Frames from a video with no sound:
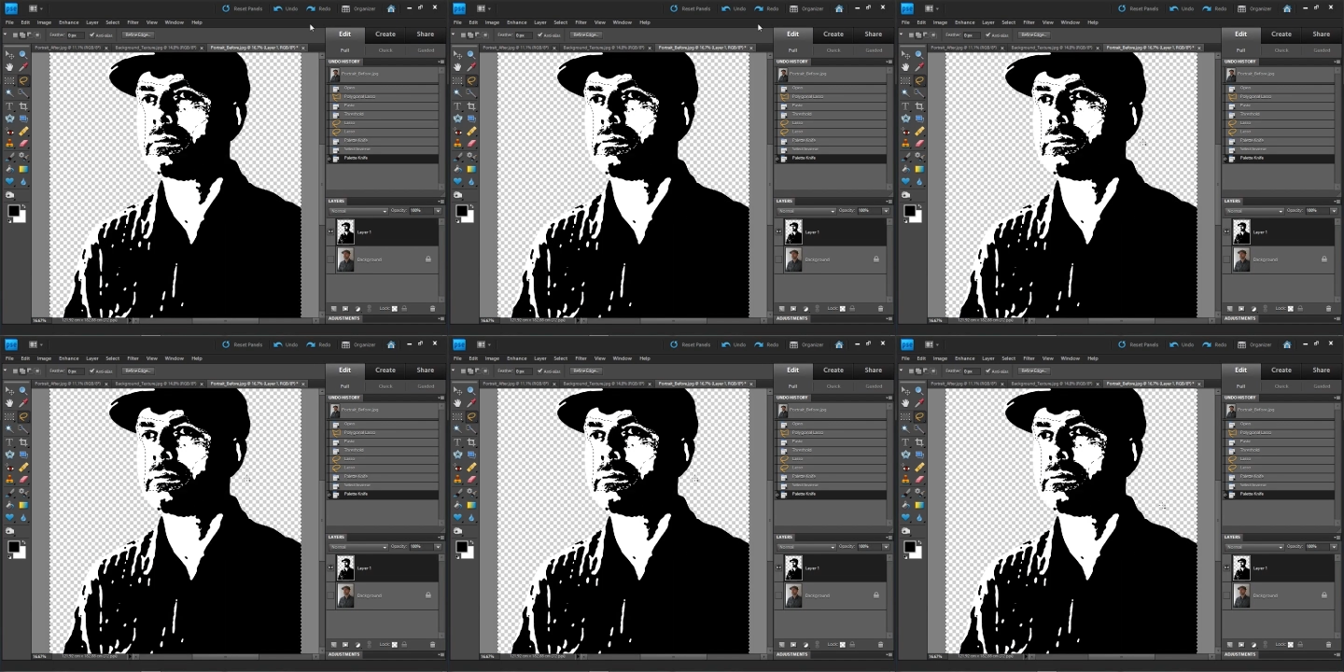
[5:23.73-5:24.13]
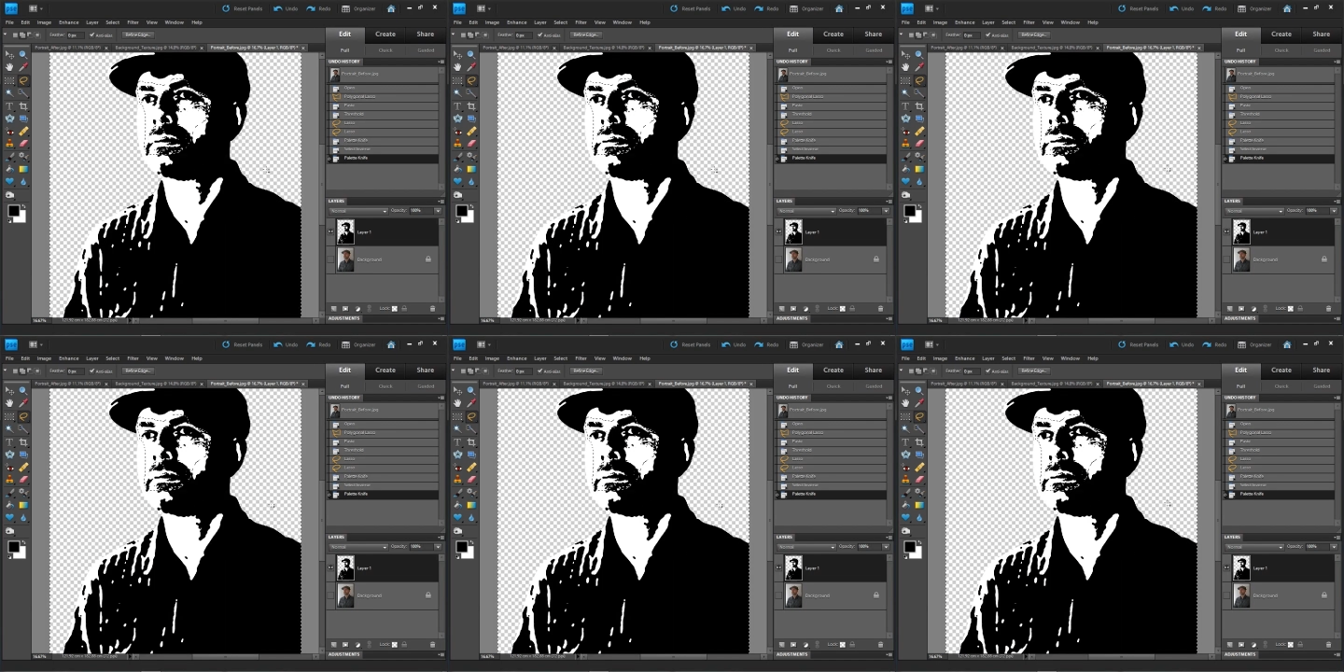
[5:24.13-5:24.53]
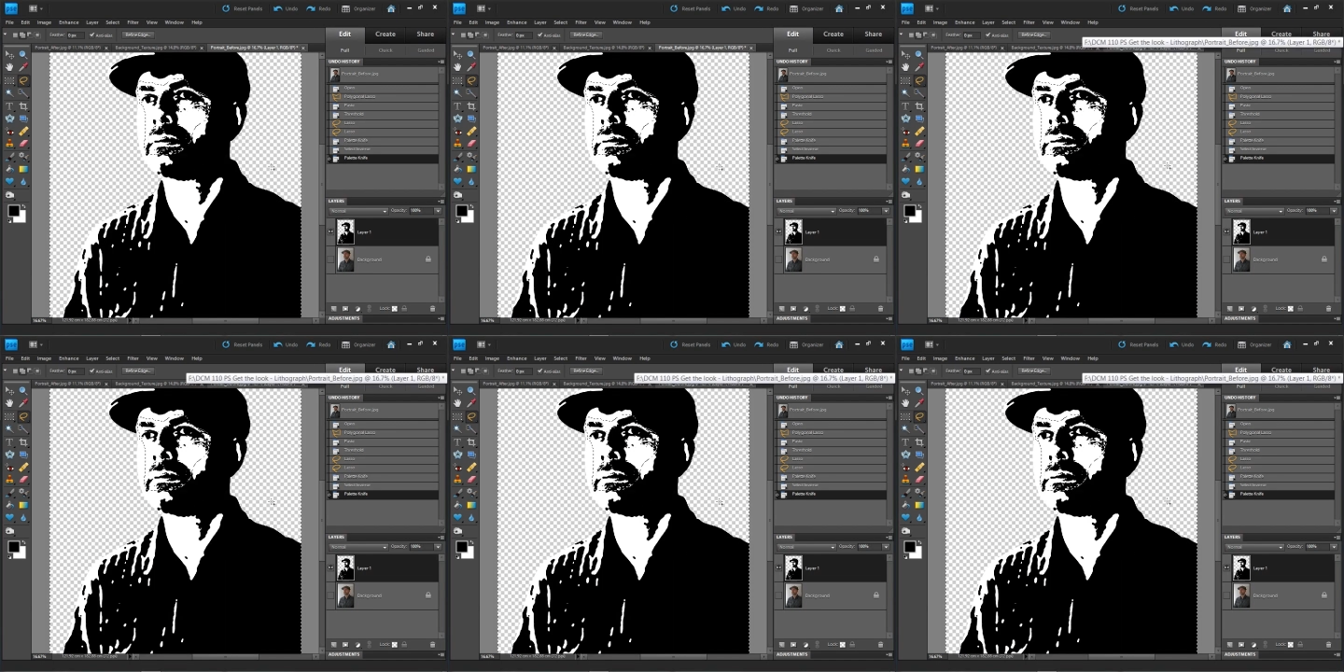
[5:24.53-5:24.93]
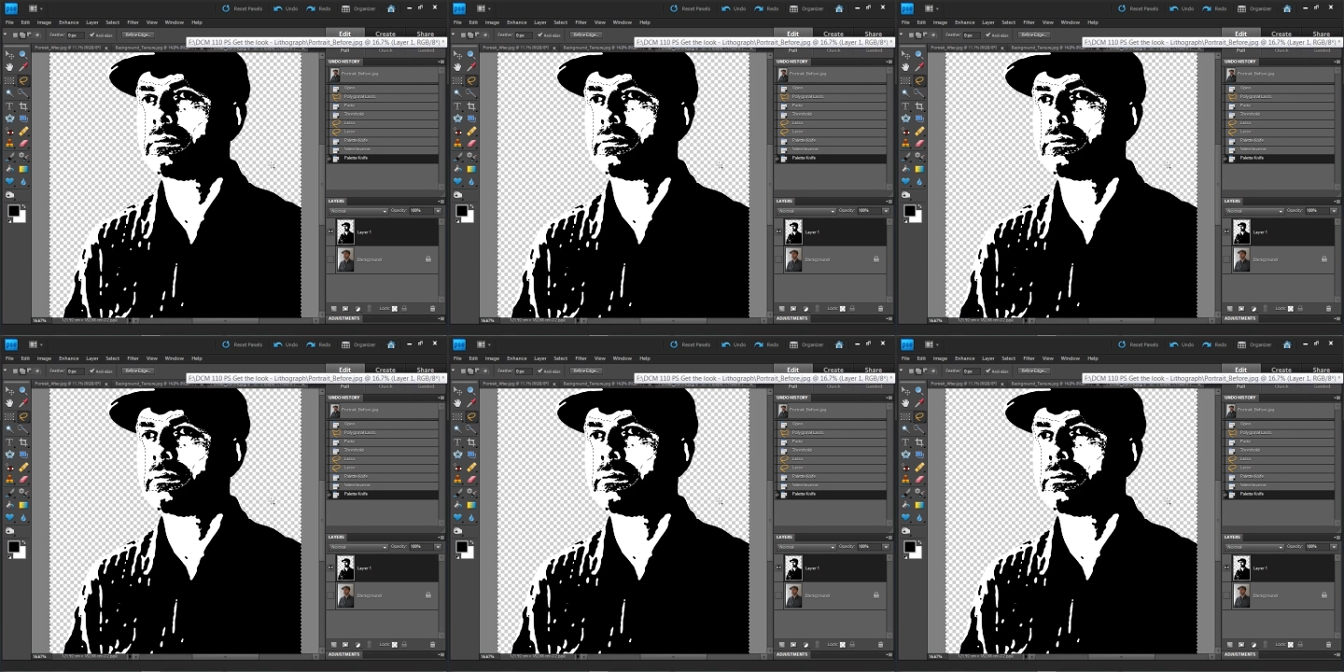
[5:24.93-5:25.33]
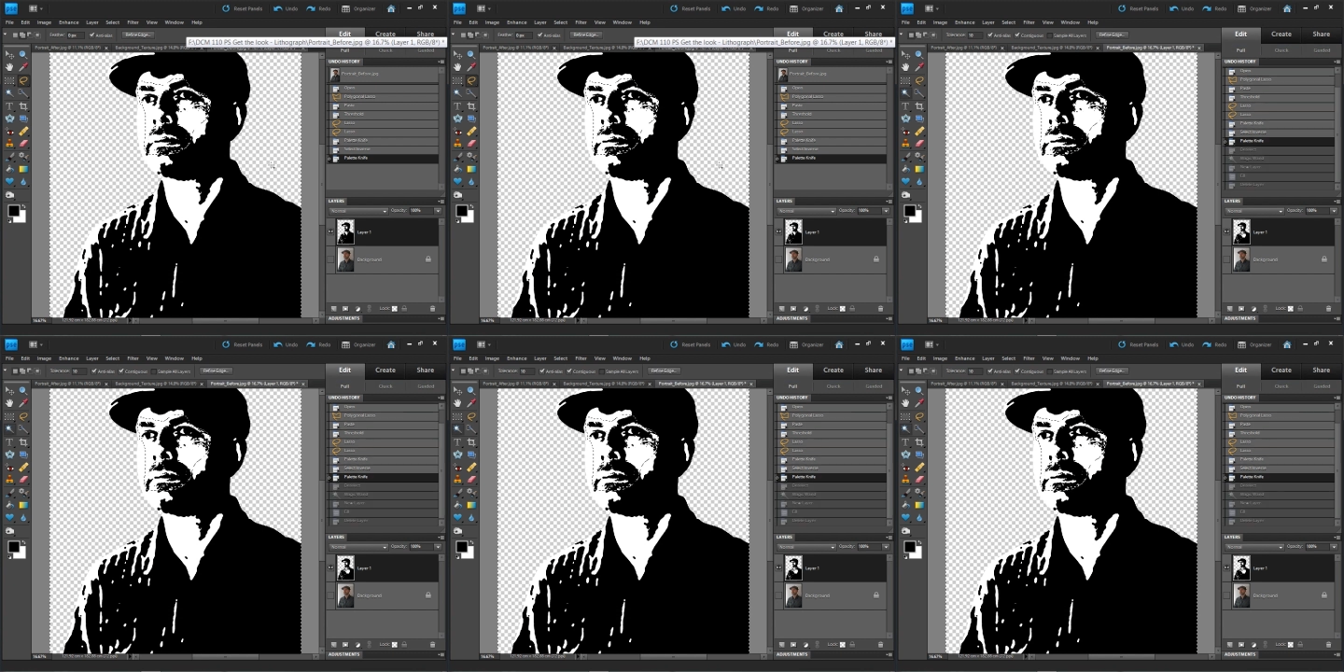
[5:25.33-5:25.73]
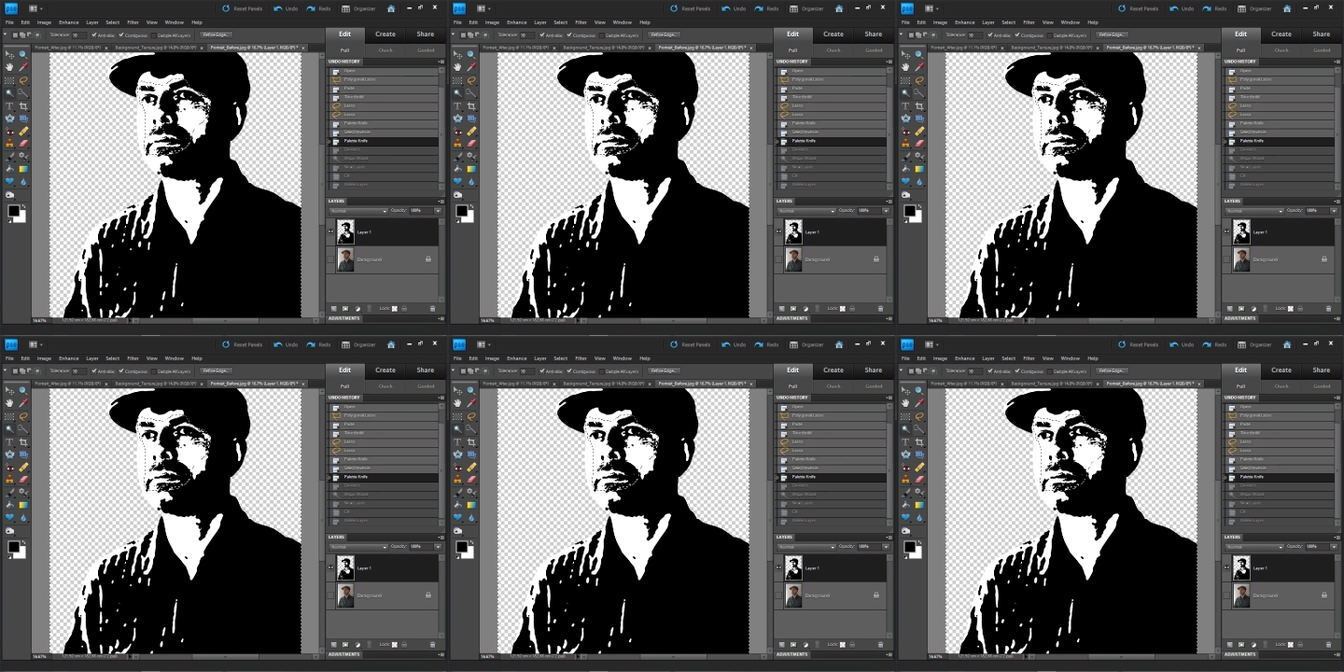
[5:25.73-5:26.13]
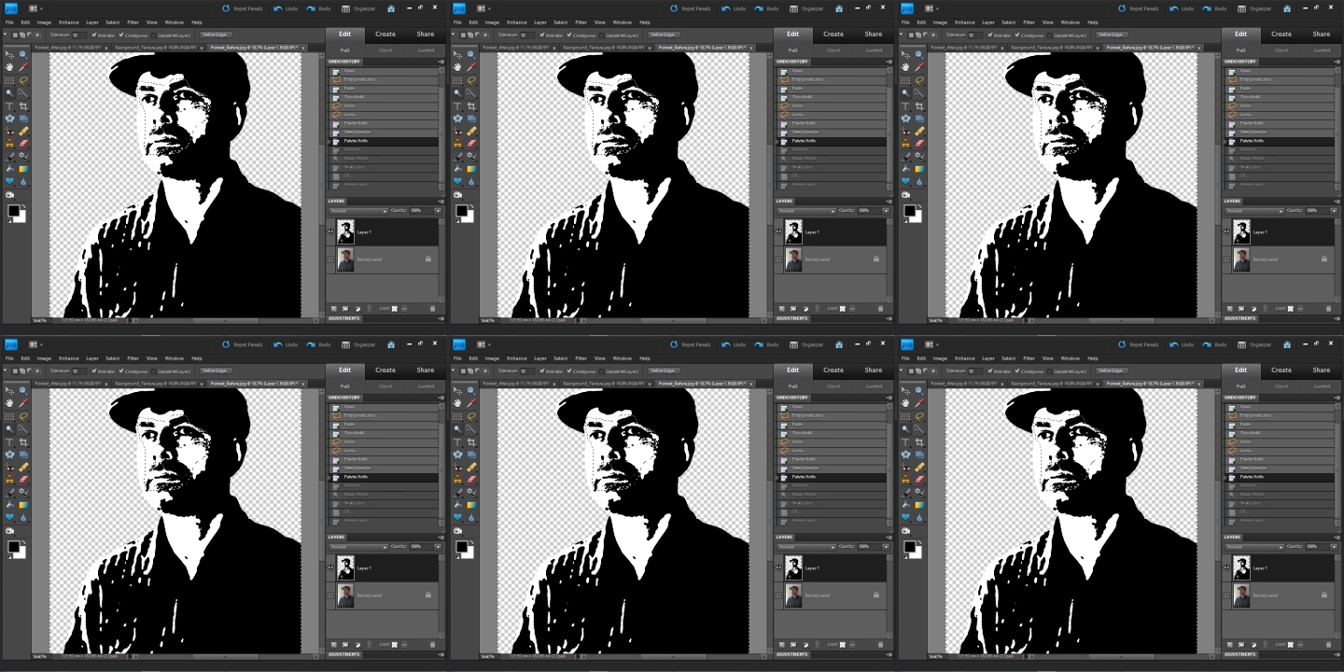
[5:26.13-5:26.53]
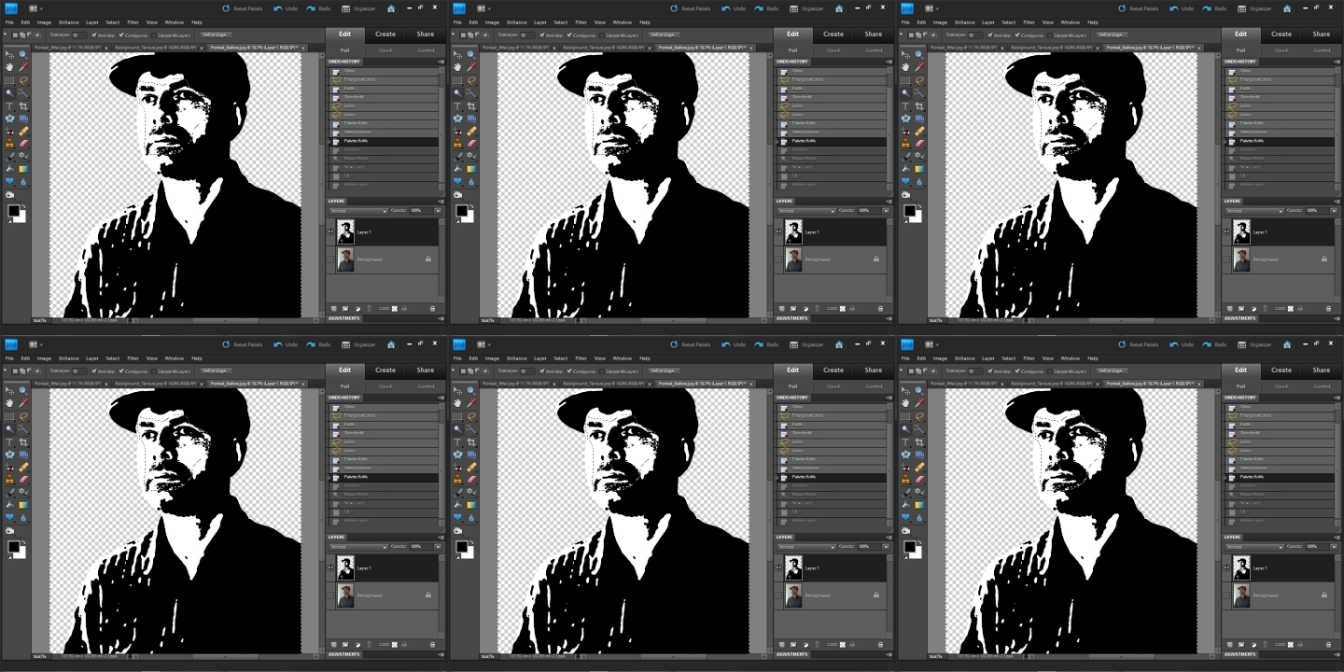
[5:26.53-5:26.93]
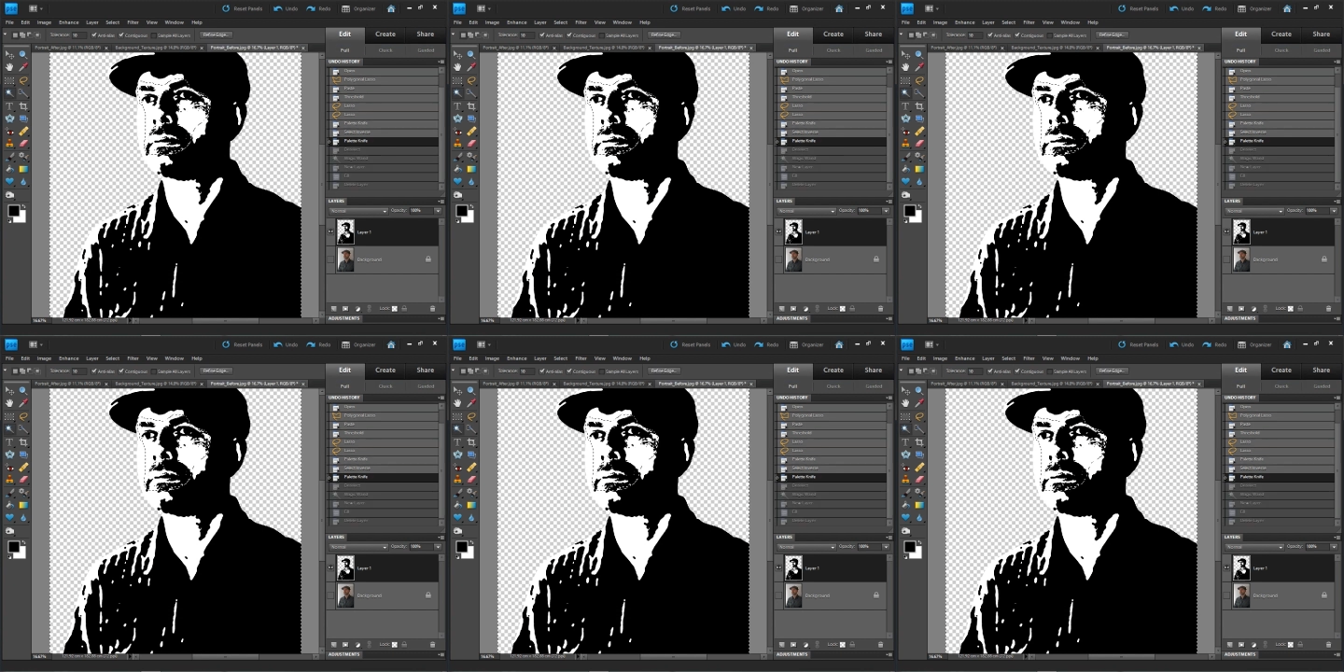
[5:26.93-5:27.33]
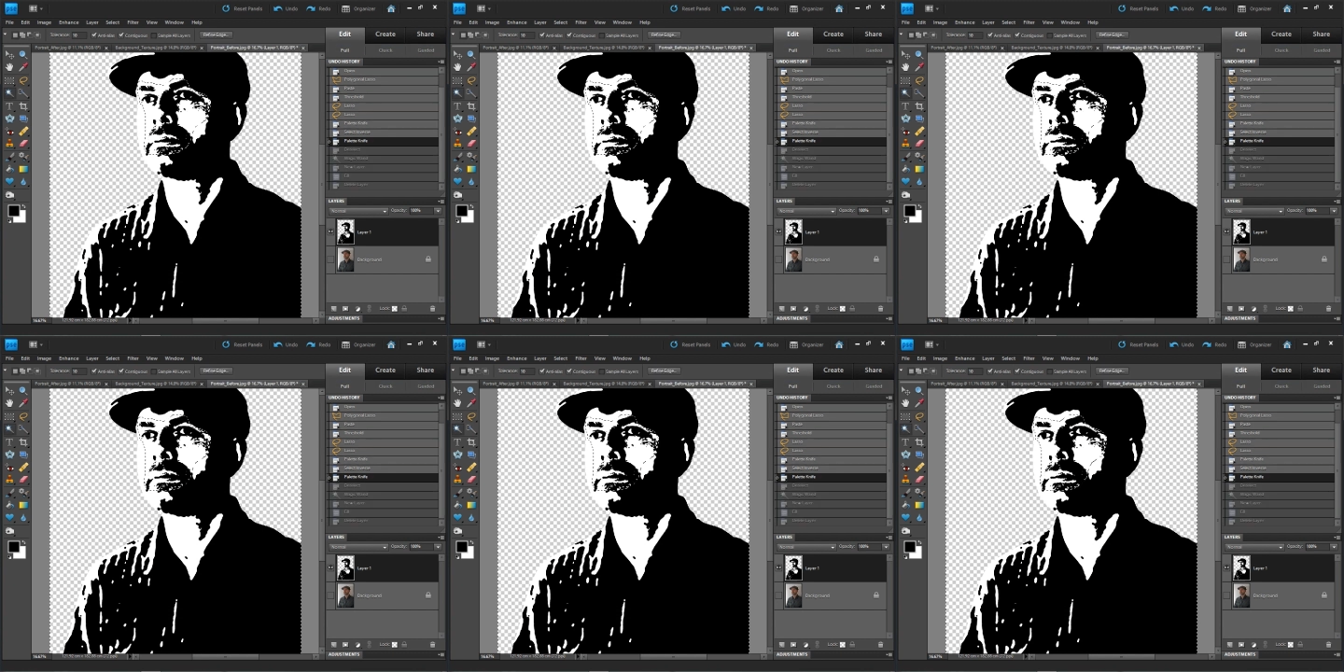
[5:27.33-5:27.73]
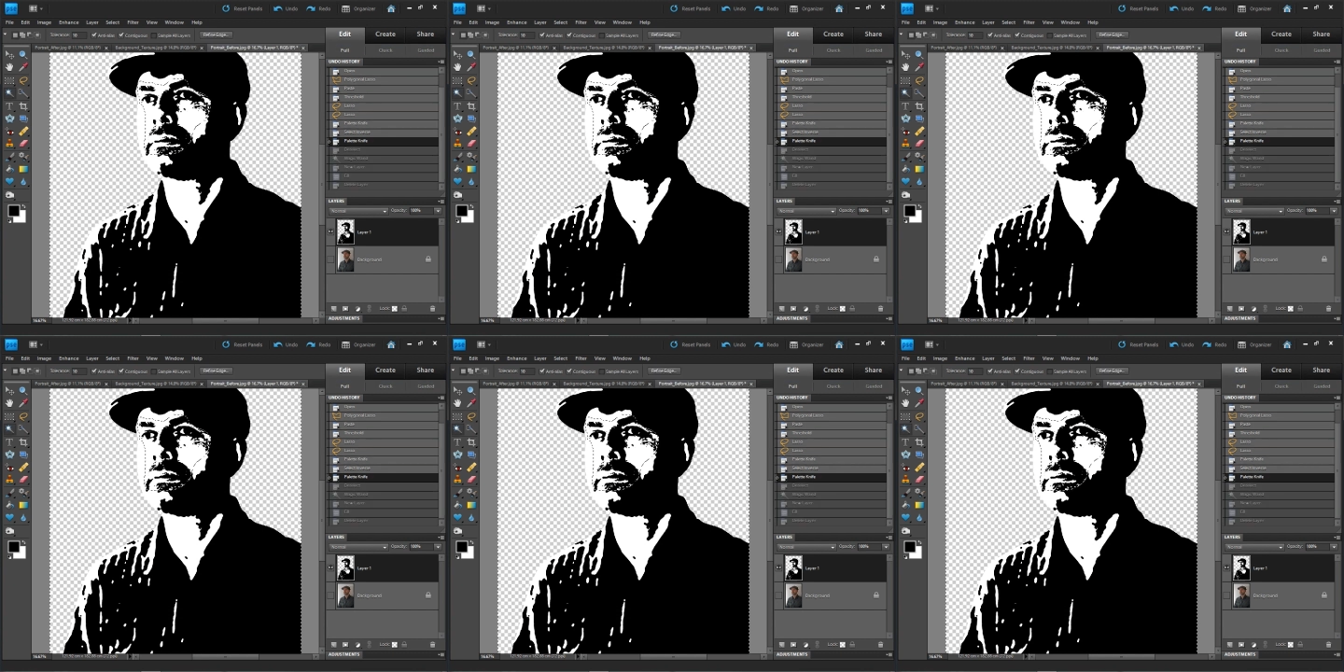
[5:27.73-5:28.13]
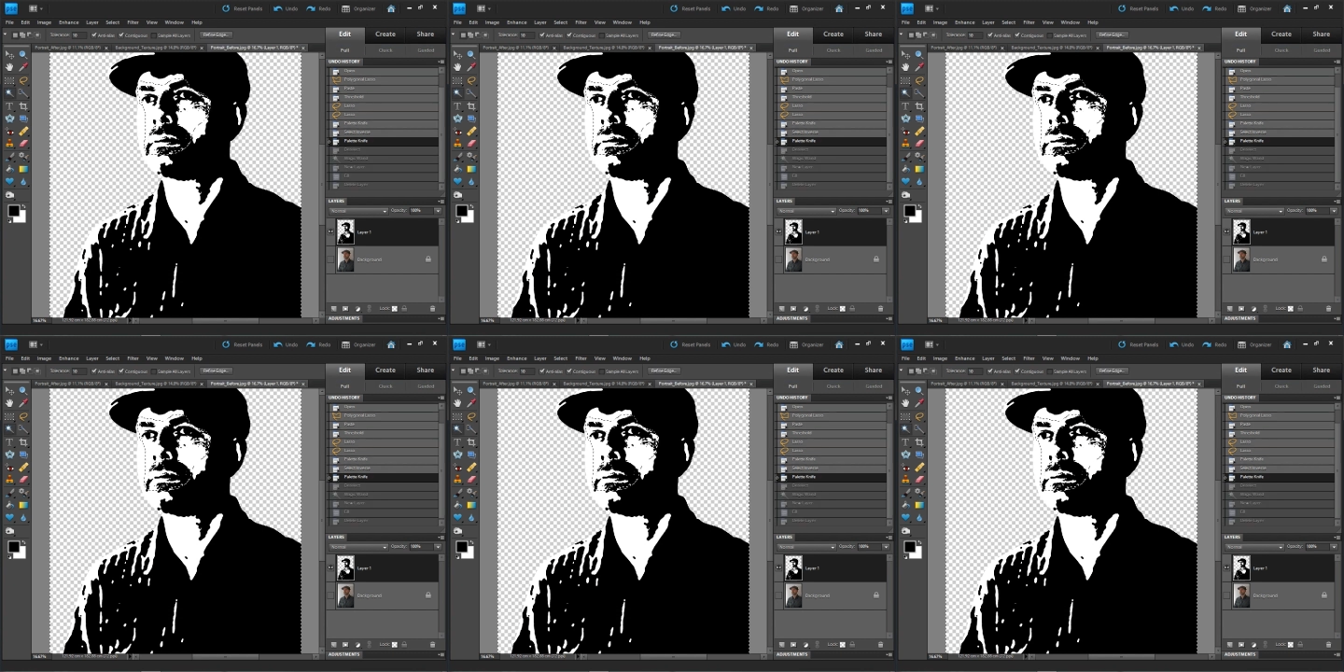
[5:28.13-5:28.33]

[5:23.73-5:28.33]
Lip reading: No face is visible, so there are no lips to read.